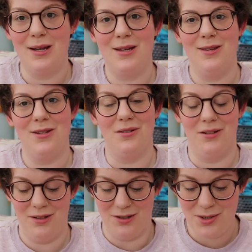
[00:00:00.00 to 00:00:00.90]
like this a
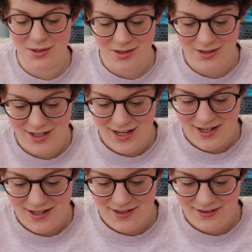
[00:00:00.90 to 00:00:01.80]
lot.
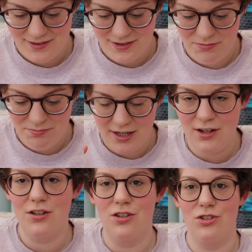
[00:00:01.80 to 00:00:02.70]
The
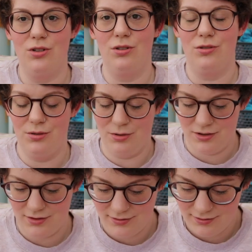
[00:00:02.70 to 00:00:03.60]
big
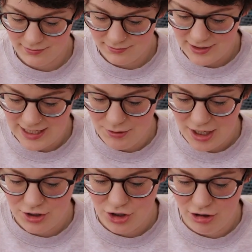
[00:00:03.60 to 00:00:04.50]
circles. I would
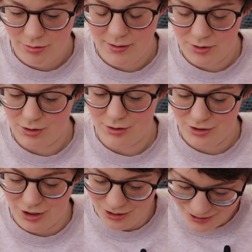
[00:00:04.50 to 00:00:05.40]
actually copy them colours
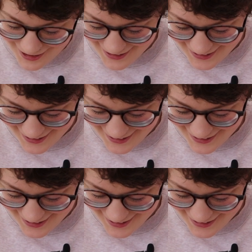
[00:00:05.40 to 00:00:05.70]
too.